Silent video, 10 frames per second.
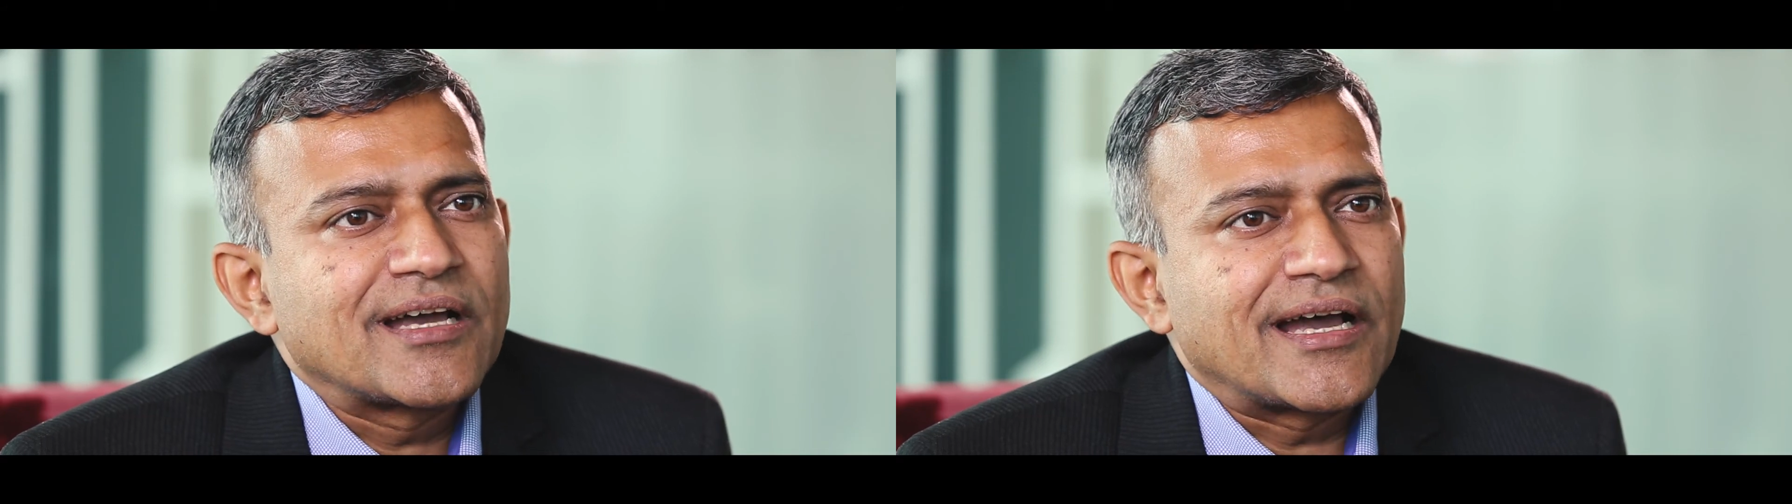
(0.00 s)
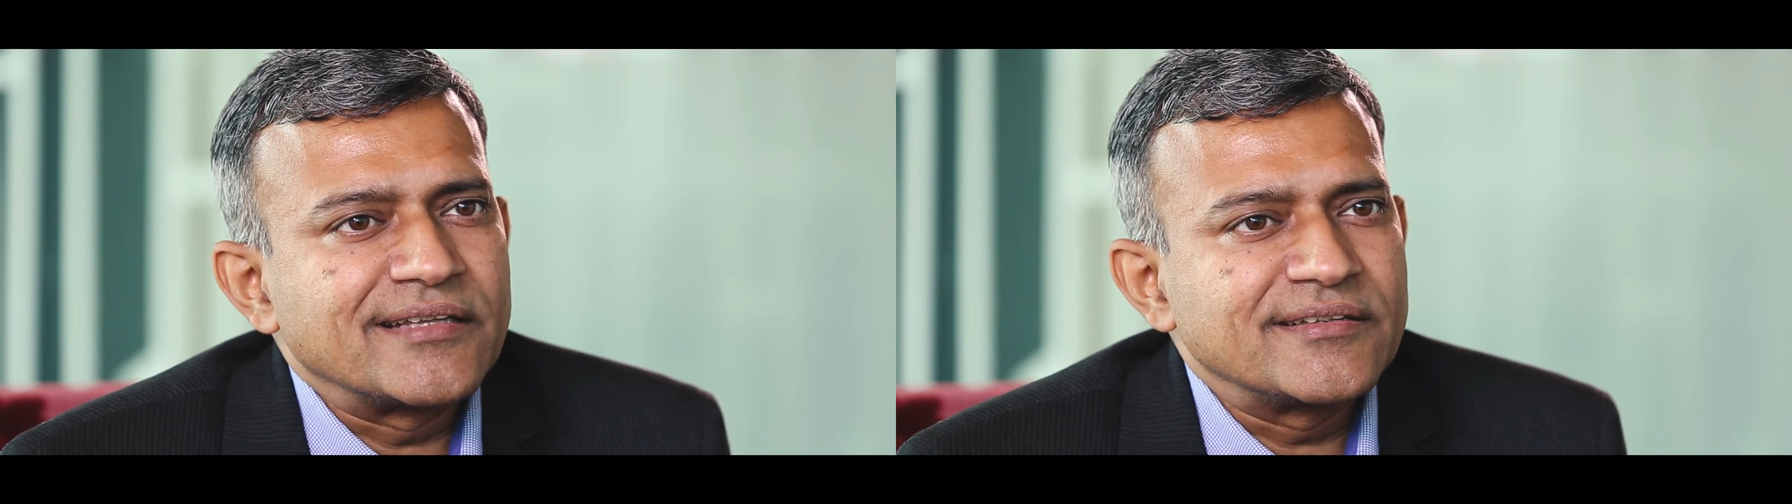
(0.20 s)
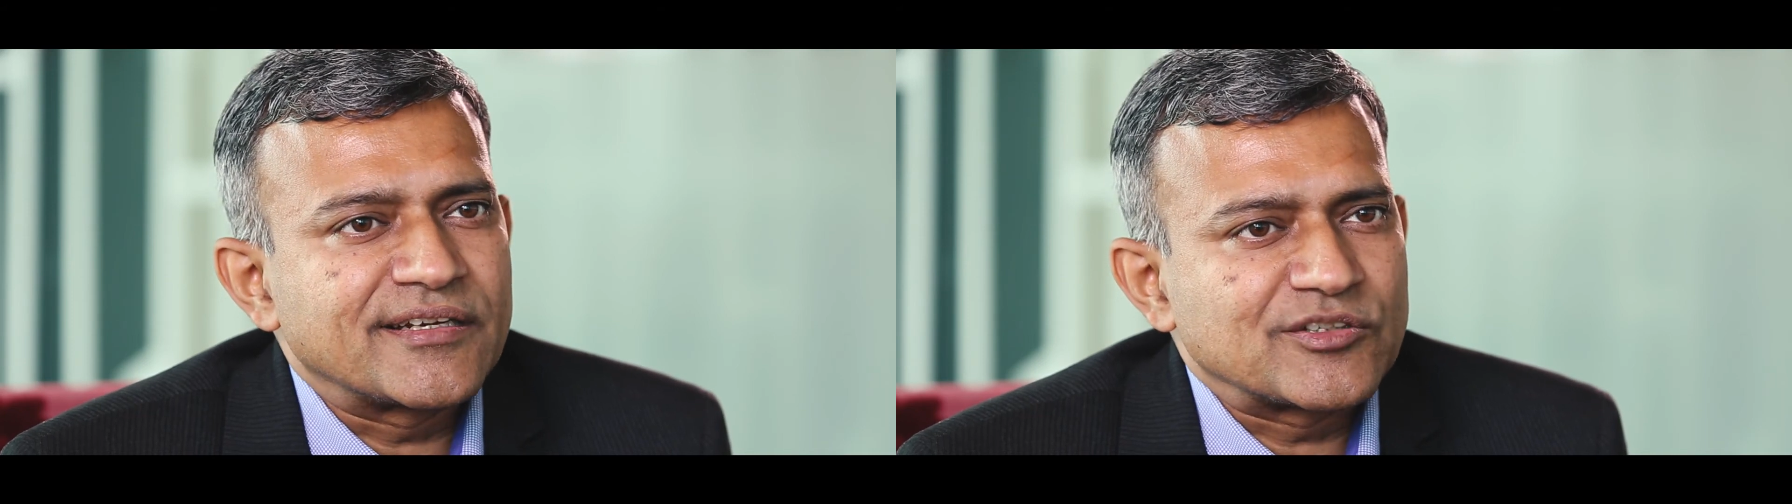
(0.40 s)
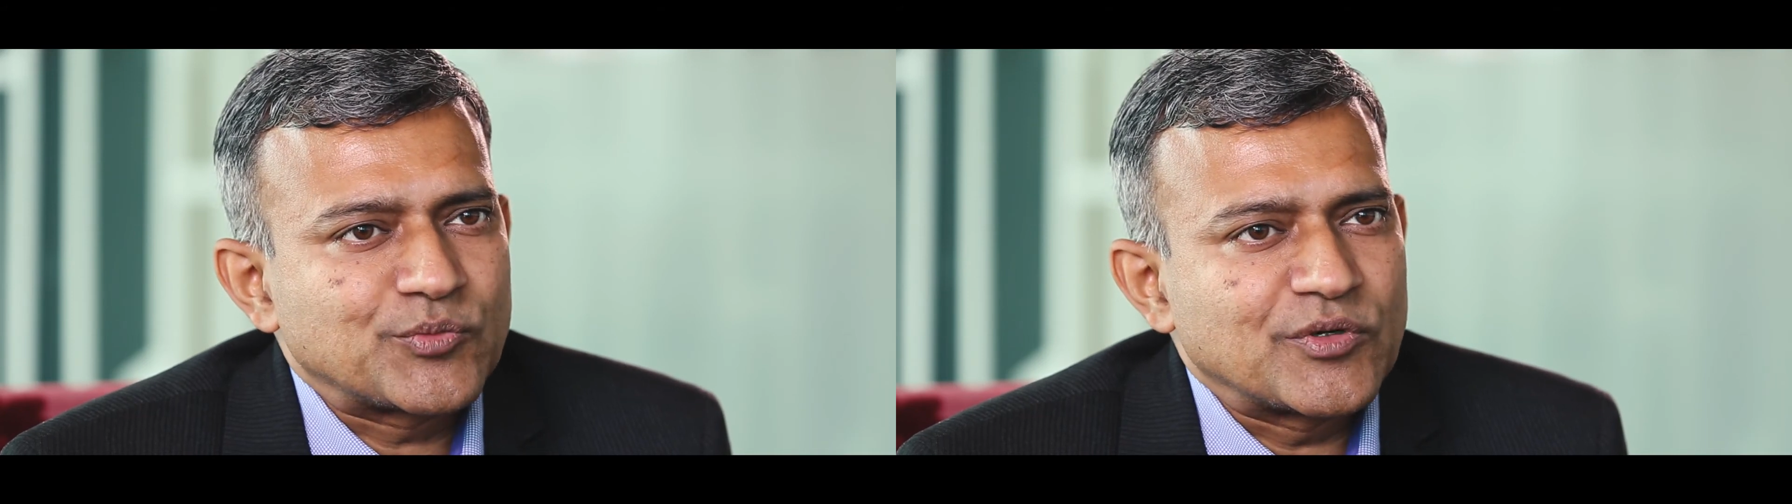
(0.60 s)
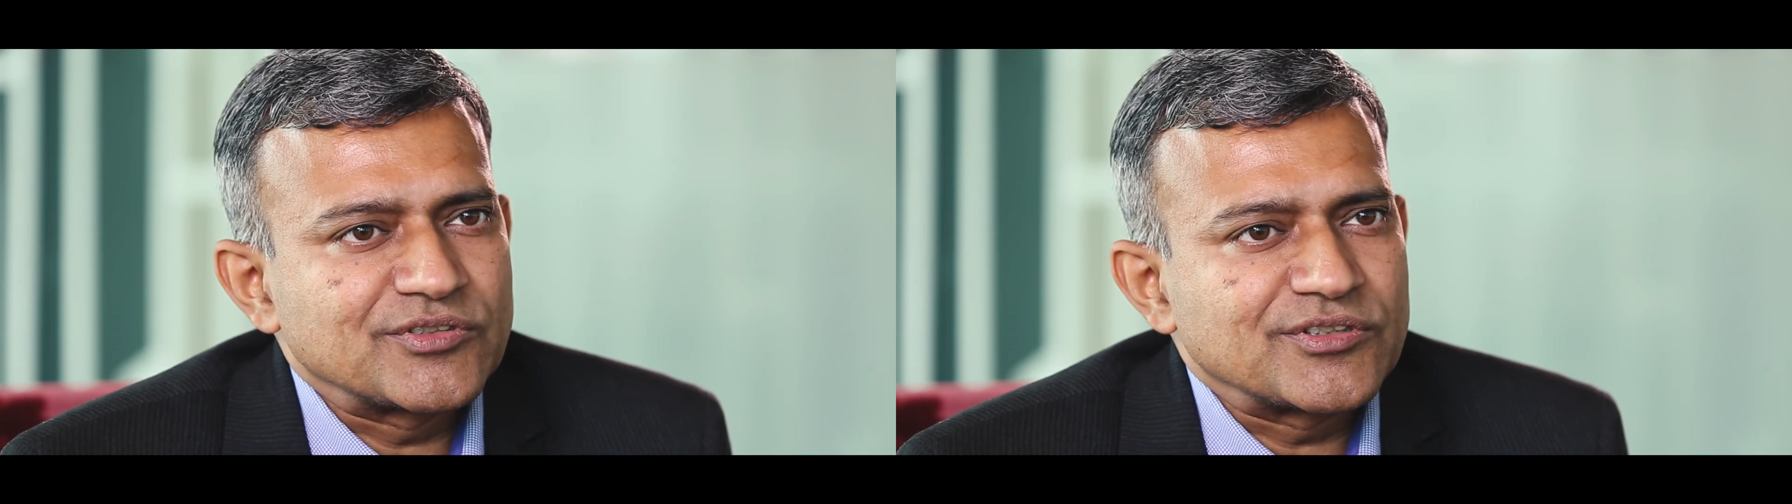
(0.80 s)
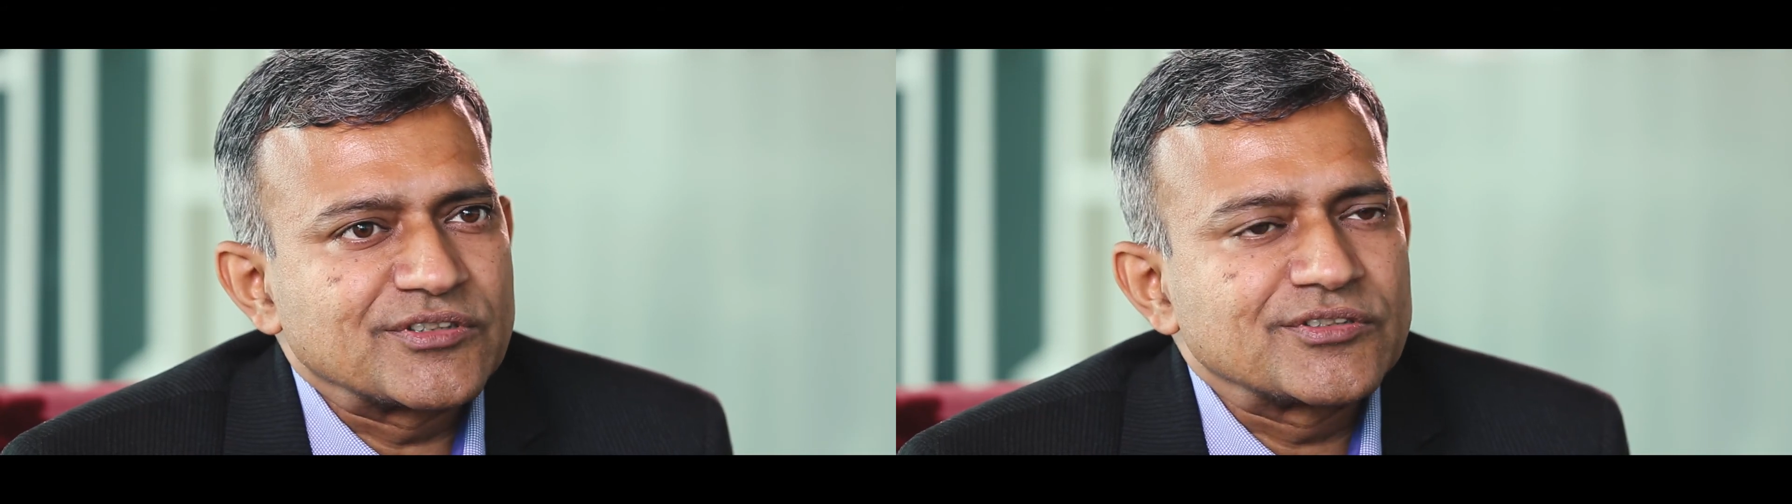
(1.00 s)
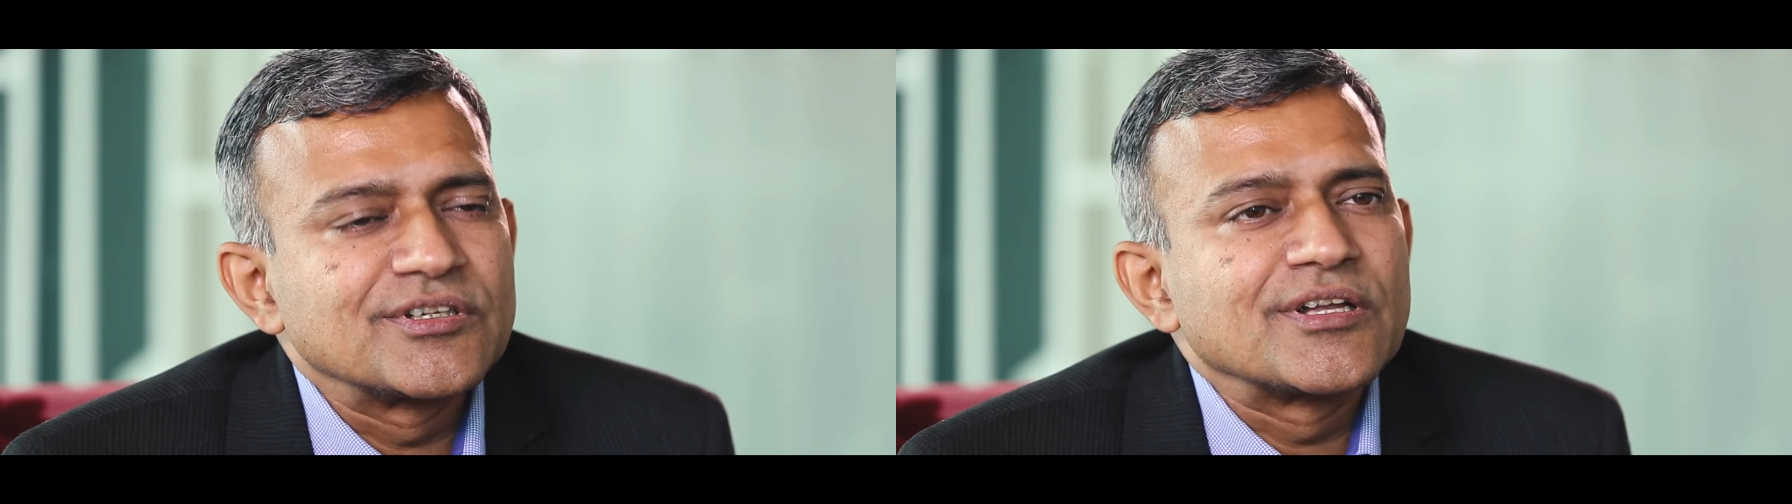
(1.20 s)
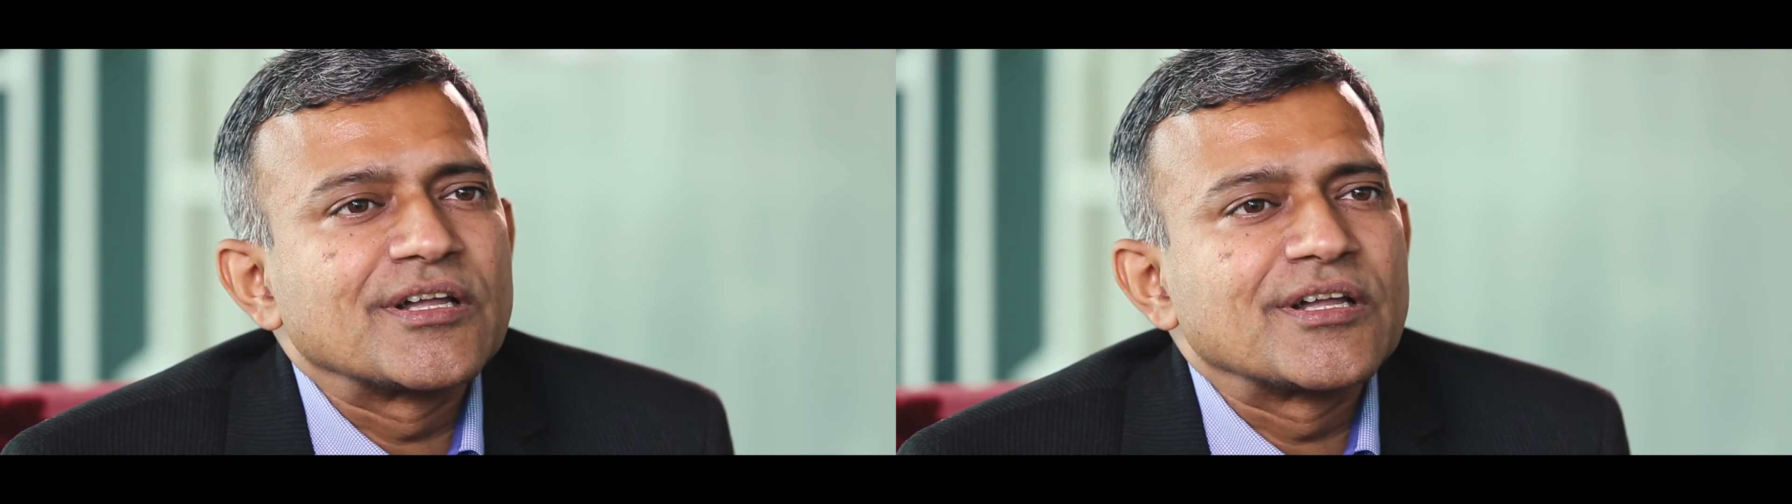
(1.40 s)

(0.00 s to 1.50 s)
and the responses,